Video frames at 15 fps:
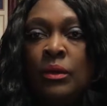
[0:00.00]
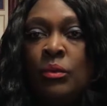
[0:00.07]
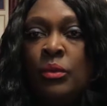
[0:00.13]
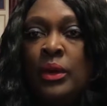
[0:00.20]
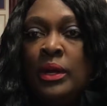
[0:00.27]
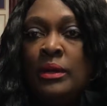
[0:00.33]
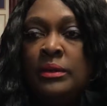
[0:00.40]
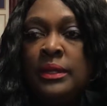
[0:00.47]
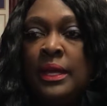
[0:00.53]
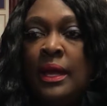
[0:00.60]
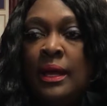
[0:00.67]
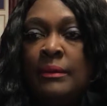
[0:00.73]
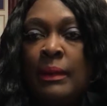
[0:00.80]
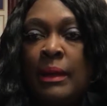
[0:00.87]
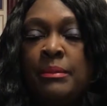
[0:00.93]
Well,
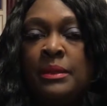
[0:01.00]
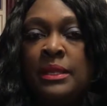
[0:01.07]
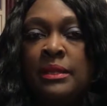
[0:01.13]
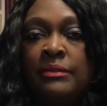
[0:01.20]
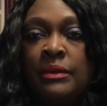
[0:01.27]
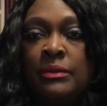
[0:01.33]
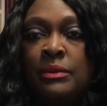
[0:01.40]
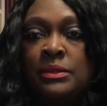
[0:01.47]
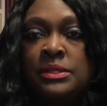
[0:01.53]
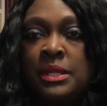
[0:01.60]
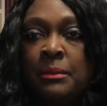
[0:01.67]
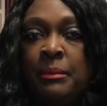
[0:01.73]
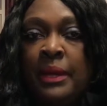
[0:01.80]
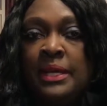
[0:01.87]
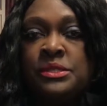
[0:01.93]
yeah, I believe it was
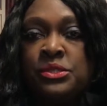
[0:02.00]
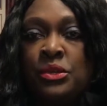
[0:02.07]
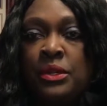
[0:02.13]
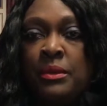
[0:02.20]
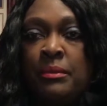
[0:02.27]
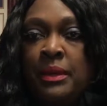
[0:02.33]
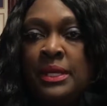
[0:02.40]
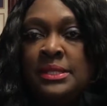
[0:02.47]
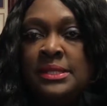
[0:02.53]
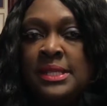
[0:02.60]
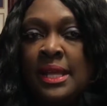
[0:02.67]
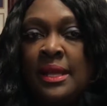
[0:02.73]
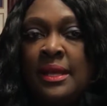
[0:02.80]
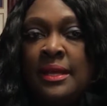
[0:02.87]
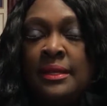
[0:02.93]
the best on the men's
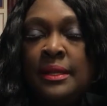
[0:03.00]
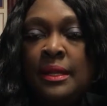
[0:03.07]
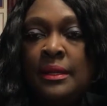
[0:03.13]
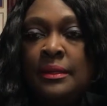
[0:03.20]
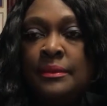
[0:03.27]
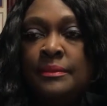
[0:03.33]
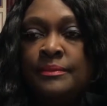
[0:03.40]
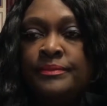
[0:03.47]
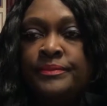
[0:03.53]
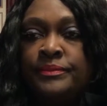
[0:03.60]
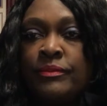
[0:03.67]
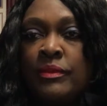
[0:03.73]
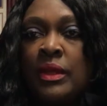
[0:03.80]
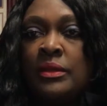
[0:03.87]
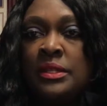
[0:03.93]
side.
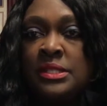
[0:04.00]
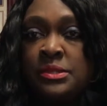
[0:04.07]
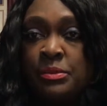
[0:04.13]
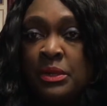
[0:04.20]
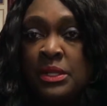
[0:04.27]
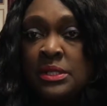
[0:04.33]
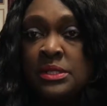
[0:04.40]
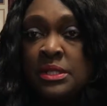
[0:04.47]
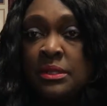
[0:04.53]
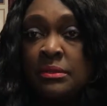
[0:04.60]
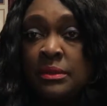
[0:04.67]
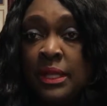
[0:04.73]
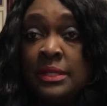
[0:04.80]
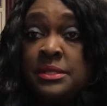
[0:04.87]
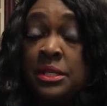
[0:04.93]

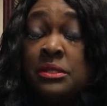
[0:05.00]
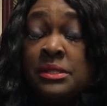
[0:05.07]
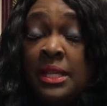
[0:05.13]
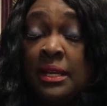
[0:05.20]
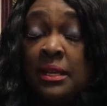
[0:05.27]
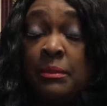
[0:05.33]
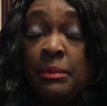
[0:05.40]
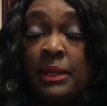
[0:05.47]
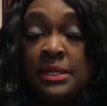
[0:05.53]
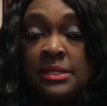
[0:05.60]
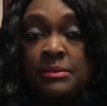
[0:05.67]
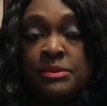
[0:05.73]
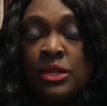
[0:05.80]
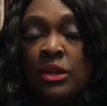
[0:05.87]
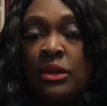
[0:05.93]
They took second place,
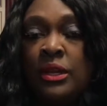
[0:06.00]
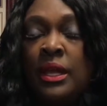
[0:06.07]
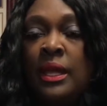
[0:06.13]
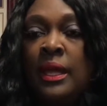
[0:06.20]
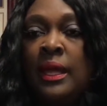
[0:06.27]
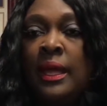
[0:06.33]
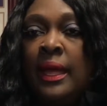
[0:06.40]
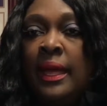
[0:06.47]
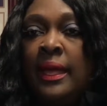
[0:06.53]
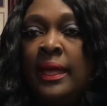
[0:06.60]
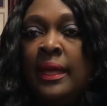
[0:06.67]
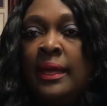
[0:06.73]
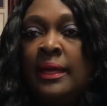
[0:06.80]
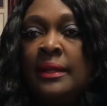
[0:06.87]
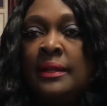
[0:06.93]
I'm sorry.
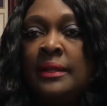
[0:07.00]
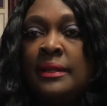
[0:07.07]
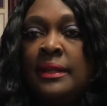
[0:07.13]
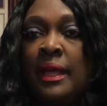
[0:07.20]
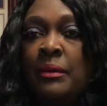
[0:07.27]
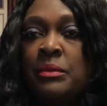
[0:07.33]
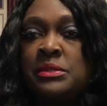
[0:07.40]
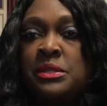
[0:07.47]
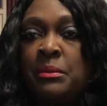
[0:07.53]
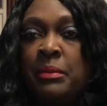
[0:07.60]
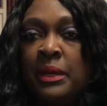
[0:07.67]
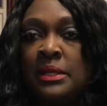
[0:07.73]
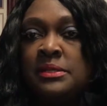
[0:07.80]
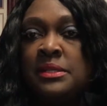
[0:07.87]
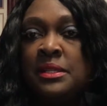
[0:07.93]
And that was the
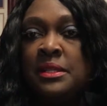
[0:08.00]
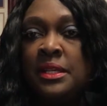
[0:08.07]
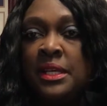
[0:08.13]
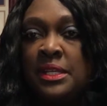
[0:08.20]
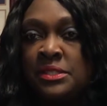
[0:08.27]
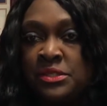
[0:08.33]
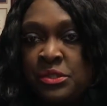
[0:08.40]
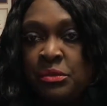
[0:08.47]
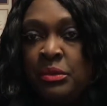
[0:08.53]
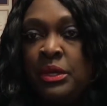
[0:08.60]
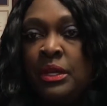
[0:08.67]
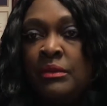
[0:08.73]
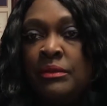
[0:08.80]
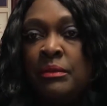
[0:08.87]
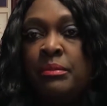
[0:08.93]
best in the
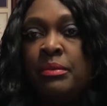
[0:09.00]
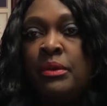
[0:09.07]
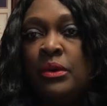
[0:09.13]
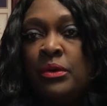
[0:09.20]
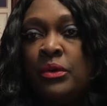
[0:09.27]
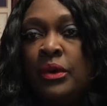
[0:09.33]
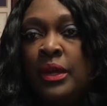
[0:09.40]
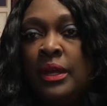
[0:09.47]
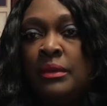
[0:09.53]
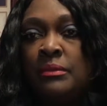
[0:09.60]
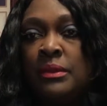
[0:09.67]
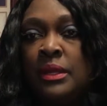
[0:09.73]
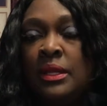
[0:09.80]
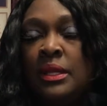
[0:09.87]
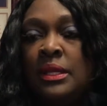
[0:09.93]
history of the program.
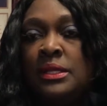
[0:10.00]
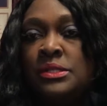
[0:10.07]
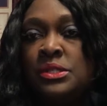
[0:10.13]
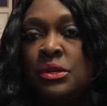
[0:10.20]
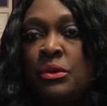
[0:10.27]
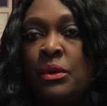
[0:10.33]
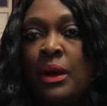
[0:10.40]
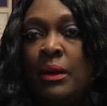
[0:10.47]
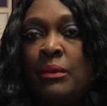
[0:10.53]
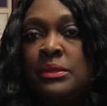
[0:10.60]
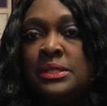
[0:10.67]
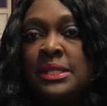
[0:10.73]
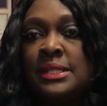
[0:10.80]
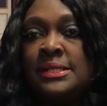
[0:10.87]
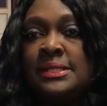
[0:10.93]
So I
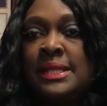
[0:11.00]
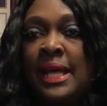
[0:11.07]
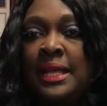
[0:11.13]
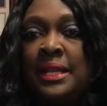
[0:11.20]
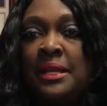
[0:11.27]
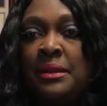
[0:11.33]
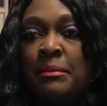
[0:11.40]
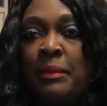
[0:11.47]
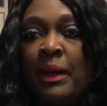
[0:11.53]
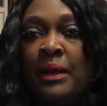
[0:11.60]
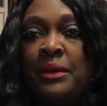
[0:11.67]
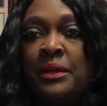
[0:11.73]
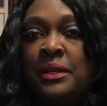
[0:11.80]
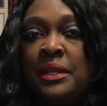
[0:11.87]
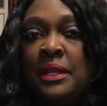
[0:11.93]
was excited
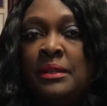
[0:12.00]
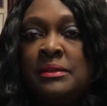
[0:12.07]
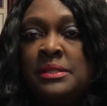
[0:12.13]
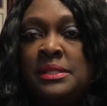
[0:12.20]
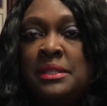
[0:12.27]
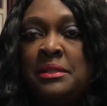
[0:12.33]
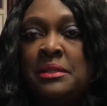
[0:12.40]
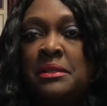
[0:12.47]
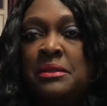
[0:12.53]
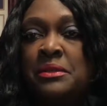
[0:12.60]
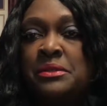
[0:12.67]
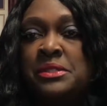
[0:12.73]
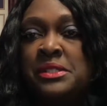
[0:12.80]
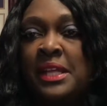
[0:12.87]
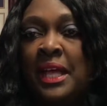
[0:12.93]
about it and still a
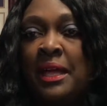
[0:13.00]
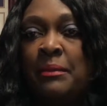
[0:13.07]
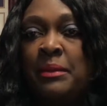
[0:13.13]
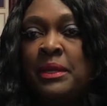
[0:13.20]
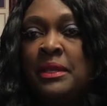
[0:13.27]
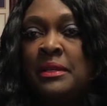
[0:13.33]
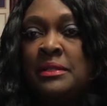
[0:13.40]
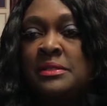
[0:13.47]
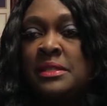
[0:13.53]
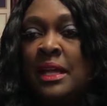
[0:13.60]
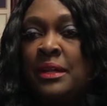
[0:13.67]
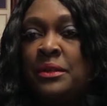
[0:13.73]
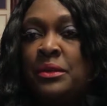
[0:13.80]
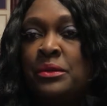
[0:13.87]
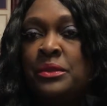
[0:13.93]
little sad because
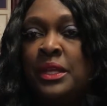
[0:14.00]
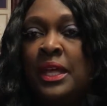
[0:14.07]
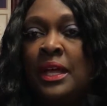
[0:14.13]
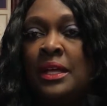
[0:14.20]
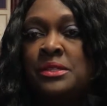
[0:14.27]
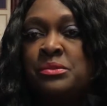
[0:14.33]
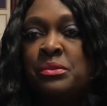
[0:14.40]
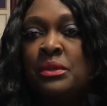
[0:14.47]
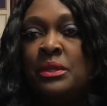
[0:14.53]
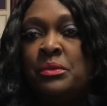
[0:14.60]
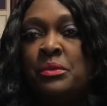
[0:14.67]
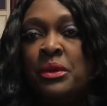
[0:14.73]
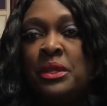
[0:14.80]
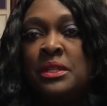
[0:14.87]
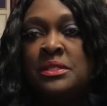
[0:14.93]
I know the guys really
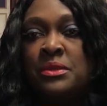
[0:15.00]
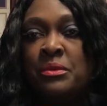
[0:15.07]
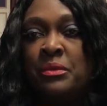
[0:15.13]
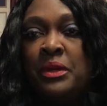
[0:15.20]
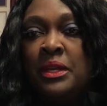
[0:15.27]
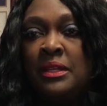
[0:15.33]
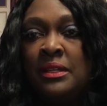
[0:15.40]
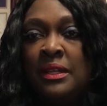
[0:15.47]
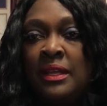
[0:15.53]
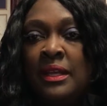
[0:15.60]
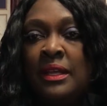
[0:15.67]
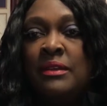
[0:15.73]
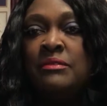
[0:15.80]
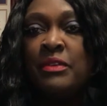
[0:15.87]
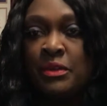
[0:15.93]
wanted to win
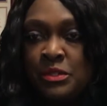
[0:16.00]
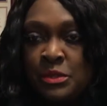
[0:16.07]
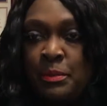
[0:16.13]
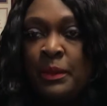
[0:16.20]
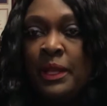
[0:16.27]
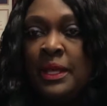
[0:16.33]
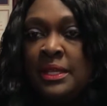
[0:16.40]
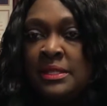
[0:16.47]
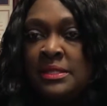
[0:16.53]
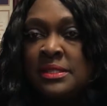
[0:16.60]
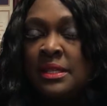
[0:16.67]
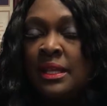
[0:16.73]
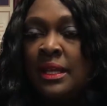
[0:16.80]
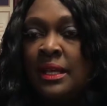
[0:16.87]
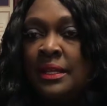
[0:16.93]
first
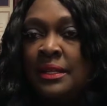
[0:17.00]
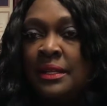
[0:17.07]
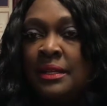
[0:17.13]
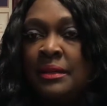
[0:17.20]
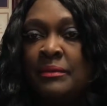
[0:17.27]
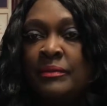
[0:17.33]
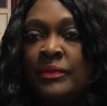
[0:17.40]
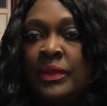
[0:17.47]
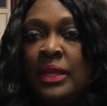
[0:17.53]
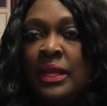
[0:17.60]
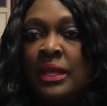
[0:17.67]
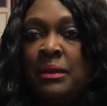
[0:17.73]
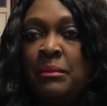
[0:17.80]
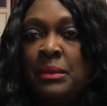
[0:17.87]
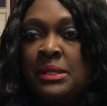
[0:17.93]
place. And
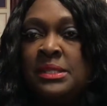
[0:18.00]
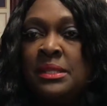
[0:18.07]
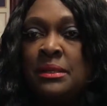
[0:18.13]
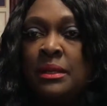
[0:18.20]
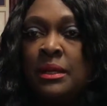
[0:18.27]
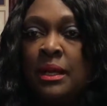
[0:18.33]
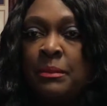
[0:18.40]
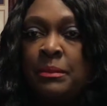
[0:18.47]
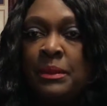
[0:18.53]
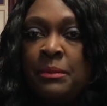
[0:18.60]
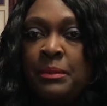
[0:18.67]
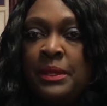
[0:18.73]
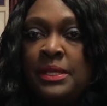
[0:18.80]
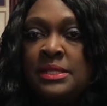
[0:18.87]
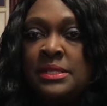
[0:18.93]
missing a couple
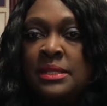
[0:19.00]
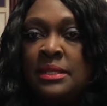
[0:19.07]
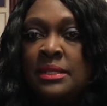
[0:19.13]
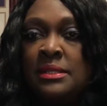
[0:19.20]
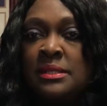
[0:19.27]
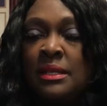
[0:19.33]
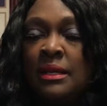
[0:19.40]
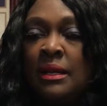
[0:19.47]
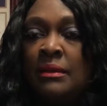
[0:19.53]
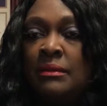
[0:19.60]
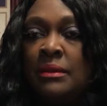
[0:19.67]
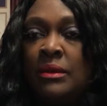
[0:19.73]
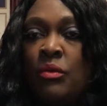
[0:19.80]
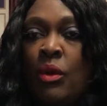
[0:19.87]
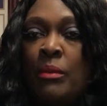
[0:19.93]
of pieces,
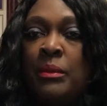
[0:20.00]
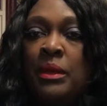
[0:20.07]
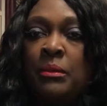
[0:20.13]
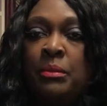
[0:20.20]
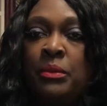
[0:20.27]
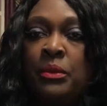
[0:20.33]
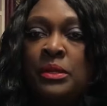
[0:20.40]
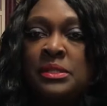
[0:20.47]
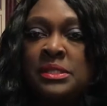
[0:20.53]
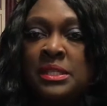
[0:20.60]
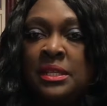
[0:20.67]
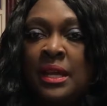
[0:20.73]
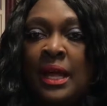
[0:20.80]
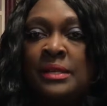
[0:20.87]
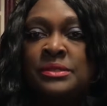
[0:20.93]
Kwame Prince
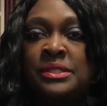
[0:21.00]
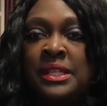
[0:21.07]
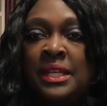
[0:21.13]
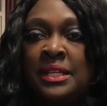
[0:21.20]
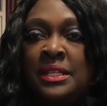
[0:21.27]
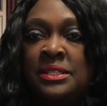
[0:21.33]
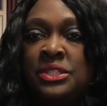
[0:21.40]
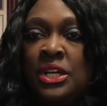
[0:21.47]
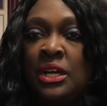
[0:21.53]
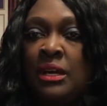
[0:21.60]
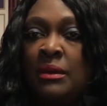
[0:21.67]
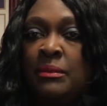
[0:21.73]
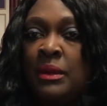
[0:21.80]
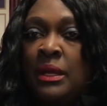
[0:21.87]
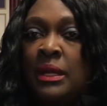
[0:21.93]
did an outstanding
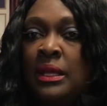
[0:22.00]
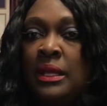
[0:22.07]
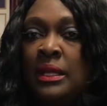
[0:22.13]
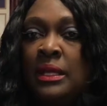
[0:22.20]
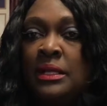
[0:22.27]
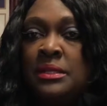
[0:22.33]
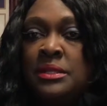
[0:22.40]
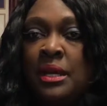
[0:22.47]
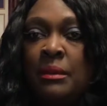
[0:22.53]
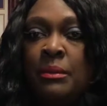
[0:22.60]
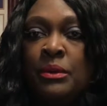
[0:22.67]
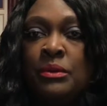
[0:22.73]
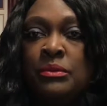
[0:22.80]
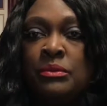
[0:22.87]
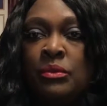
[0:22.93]
job.
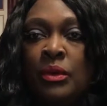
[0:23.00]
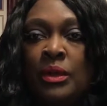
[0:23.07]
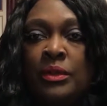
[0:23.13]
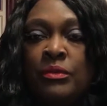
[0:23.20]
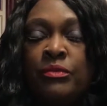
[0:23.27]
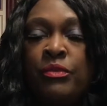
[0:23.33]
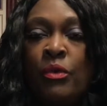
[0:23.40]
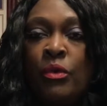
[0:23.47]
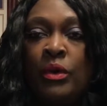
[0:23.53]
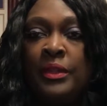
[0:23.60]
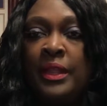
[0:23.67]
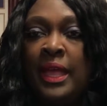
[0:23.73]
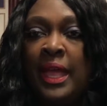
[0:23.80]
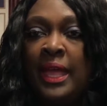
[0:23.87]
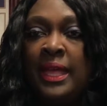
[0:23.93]
Double won the 4
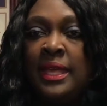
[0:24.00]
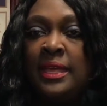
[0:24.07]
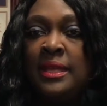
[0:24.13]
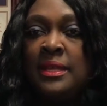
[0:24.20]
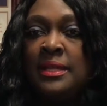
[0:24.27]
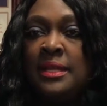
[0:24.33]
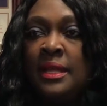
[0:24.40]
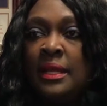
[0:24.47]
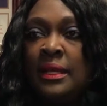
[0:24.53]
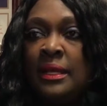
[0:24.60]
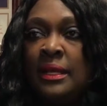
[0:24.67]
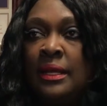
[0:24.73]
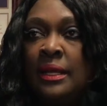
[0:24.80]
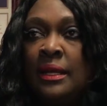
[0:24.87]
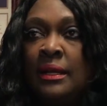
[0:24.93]
and the
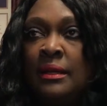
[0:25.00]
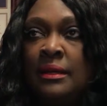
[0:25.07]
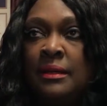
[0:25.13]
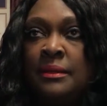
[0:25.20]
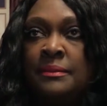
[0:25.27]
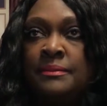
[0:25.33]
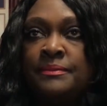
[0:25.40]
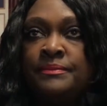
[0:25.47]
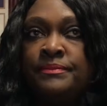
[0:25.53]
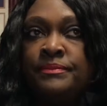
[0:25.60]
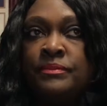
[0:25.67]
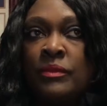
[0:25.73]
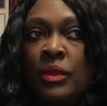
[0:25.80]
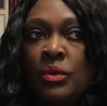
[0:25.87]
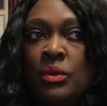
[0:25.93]
8.
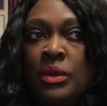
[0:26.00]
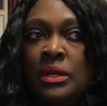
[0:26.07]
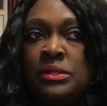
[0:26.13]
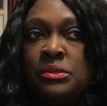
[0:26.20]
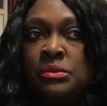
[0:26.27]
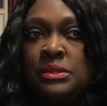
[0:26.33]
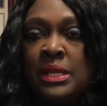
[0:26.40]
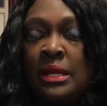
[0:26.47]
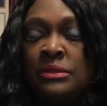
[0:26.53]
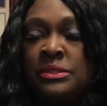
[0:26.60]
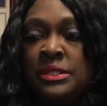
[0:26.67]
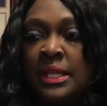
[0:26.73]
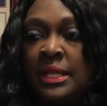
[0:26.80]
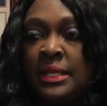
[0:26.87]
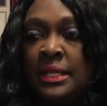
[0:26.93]
Who else was
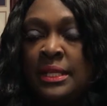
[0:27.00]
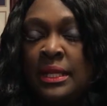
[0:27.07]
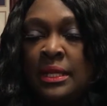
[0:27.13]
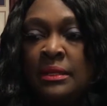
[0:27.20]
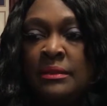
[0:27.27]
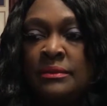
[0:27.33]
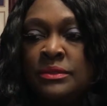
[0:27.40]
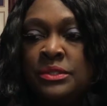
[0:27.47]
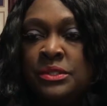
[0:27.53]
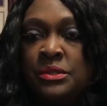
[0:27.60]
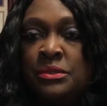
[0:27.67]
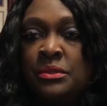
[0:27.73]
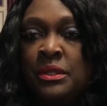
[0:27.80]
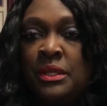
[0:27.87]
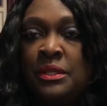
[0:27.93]
outstanding? Oh,
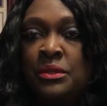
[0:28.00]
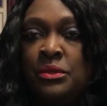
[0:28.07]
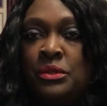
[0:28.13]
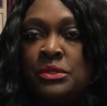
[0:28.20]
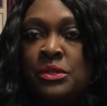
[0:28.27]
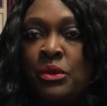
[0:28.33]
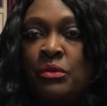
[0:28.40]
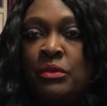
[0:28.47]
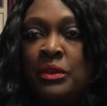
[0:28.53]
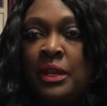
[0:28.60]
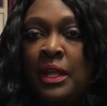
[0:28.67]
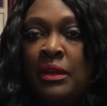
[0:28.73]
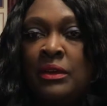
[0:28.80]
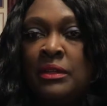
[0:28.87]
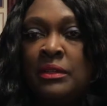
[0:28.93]
shoot, indoor's over
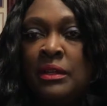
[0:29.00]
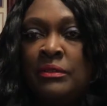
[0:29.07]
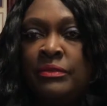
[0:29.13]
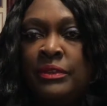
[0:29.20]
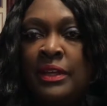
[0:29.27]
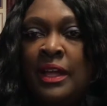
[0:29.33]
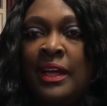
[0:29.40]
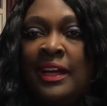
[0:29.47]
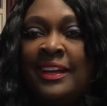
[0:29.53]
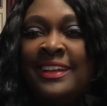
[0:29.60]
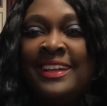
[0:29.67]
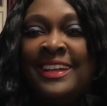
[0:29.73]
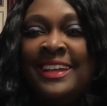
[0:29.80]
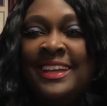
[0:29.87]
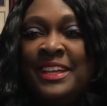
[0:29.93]
now, I forgot.
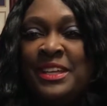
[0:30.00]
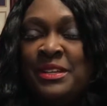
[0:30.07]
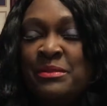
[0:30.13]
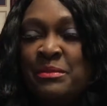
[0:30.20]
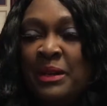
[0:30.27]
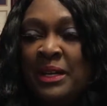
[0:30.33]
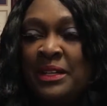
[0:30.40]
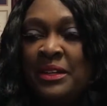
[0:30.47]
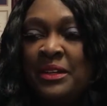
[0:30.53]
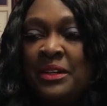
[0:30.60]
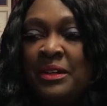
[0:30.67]
But,